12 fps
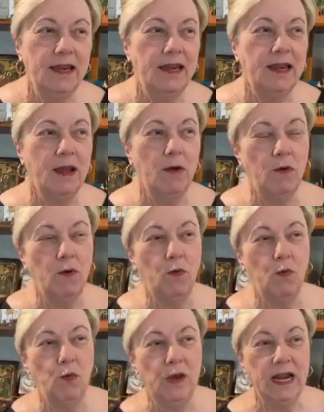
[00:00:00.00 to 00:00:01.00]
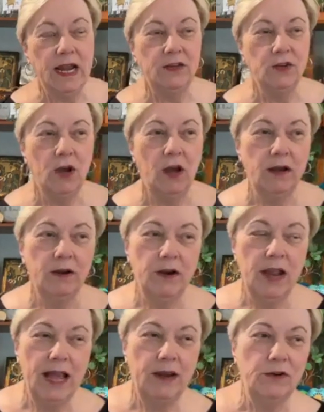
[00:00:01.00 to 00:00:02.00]
Now, when I taught her
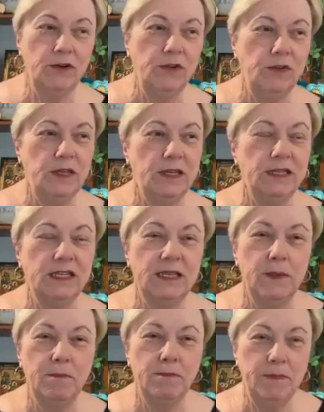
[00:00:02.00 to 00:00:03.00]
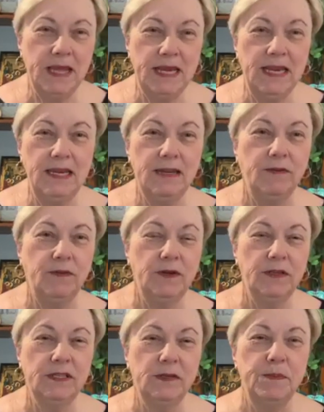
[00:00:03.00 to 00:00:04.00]
how to do this, many
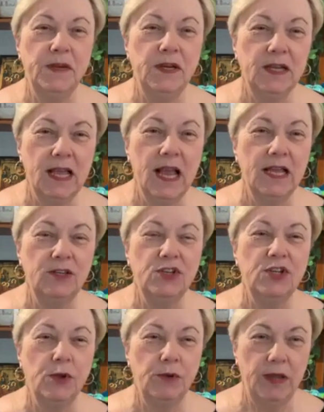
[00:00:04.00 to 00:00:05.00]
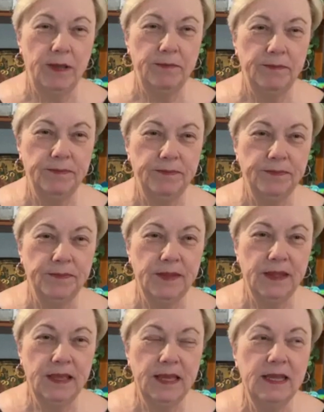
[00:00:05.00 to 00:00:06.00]
different spirit guides showed up.
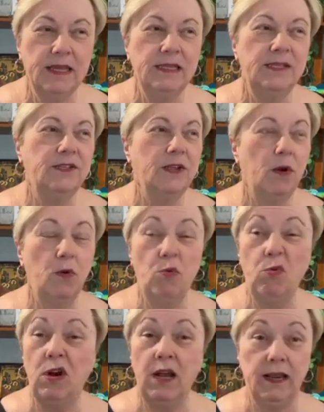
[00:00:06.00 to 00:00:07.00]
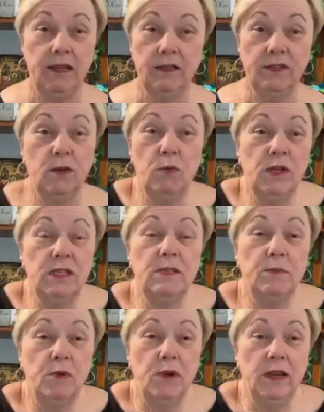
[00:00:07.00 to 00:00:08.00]
So what? So what's the
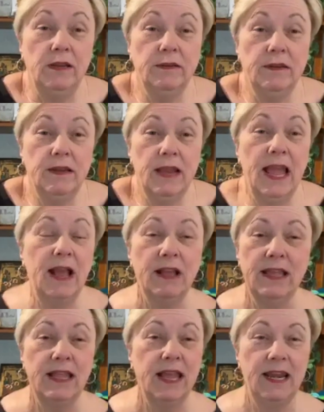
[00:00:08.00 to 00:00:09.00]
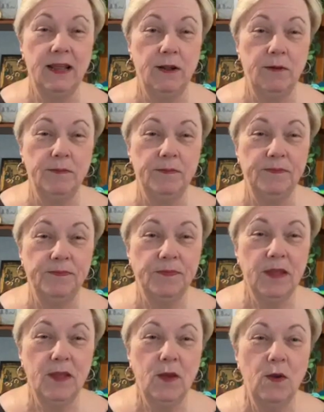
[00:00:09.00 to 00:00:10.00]
point? How can that help?
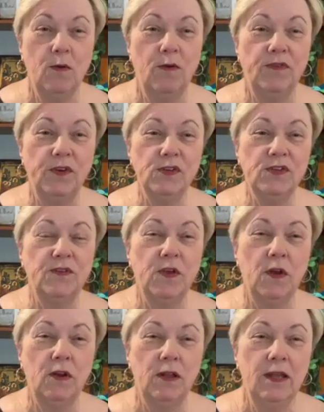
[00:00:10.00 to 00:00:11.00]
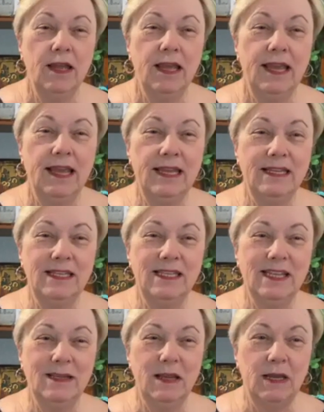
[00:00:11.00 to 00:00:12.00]
Well, first of all, it is
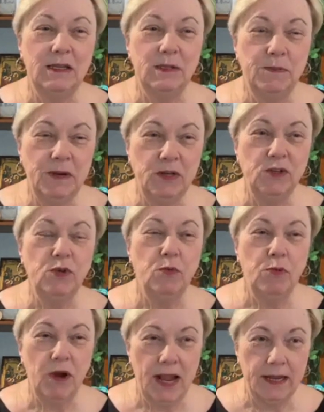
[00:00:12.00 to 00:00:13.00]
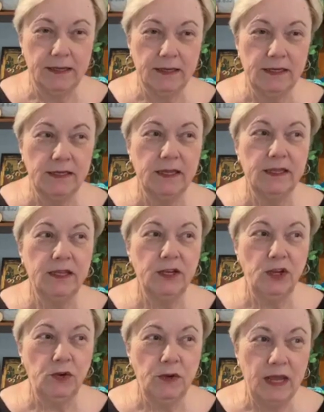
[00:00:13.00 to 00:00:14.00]
a spiritual practice that
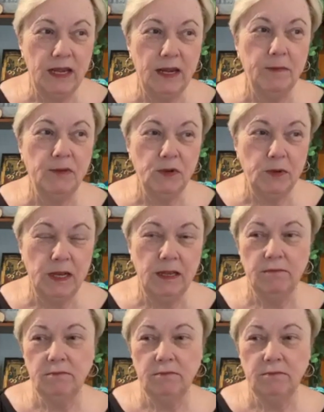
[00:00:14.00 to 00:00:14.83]
you end up doing,